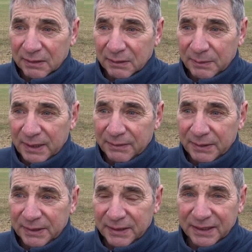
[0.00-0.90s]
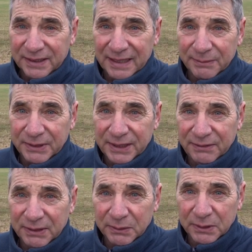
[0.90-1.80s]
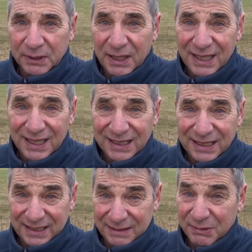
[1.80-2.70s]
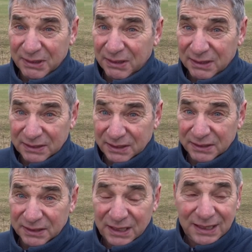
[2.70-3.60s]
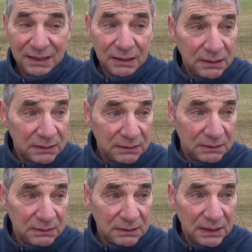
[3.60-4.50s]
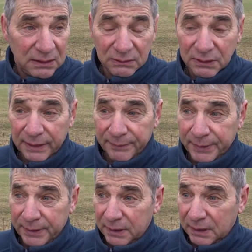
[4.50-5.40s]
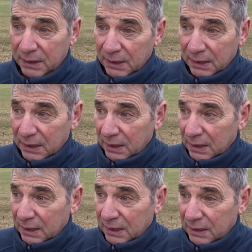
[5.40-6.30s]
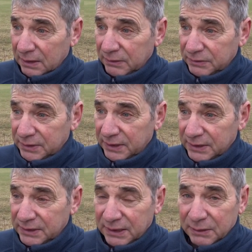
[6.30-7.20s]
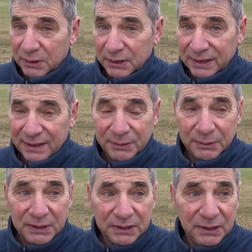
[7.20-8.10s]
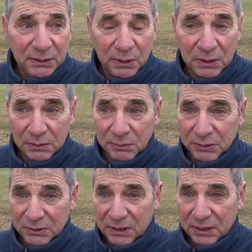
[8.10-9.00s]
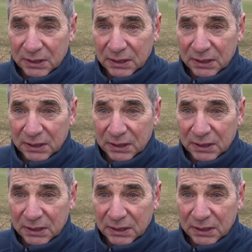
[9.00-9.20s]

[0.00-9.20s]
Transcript: We'll be having uh, cameras everywhere. I like a camera, as you can see. I love camera. I love trying to see what a camera will do, but